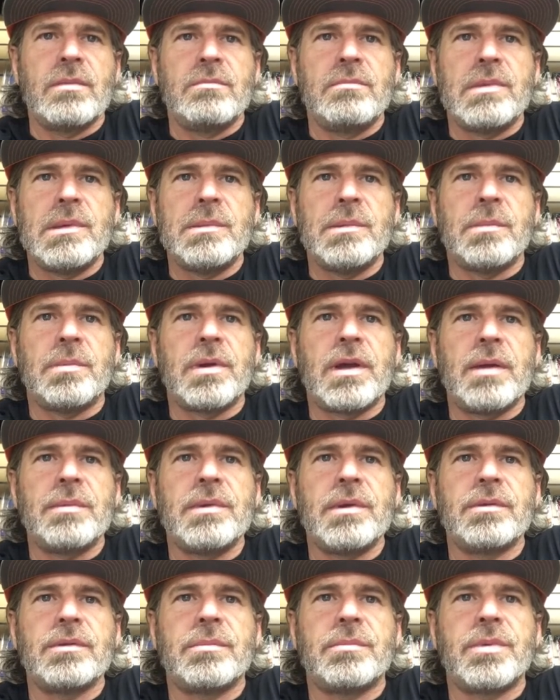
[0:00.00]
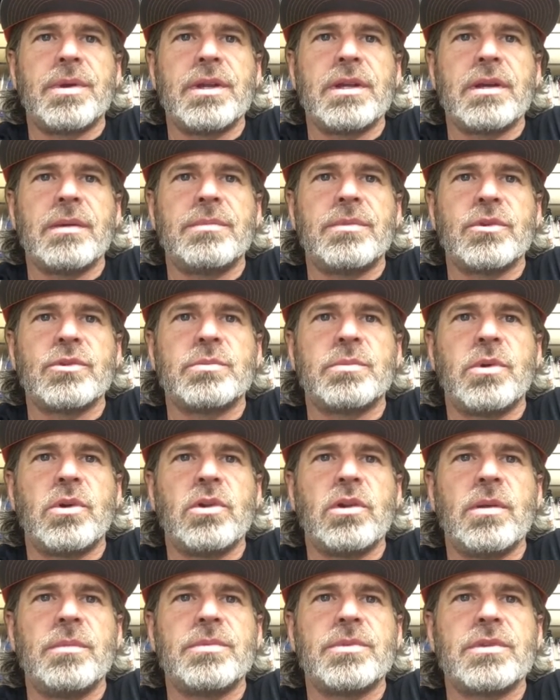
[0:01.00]
People will probably be able to break up those
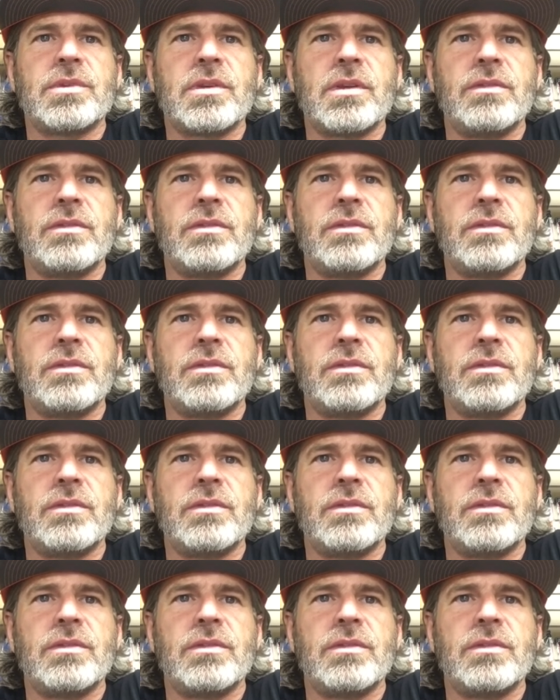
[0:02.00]
pull-ups